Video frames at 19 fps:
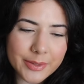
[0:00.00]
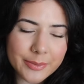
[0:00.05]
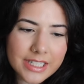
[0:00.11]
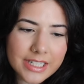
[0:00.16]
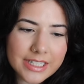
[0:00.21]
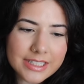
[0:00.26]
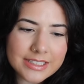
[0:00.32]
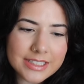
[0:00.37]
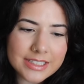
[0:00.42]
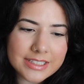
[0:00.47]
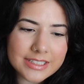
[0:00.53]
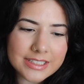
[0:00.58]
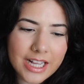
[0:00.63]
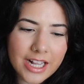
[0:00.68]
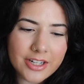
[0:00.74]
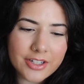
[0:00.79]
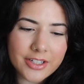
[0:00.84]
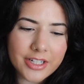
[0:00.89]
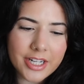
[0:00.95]
today's
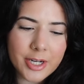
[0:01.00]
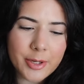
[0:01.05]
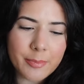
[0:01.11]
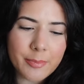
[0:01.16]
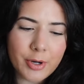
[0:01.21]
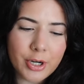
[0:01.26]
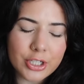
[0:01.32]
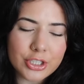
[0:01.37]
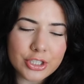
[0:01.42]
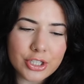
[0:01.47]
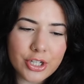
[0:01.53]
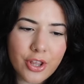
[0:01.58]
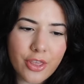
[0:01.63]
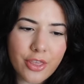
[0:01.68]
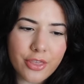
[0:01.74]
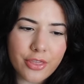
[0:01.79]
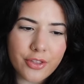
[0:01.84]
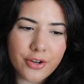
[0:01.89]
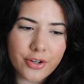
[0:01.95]
Saturday, March
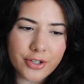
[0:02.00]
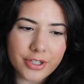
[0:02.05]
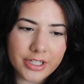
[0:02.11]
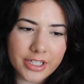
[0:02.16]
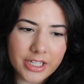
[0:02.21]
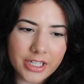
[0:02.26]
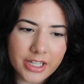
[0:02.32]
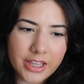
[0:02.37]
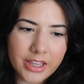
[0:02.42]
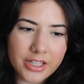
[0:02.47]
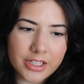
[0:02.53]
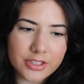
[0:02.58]
30th.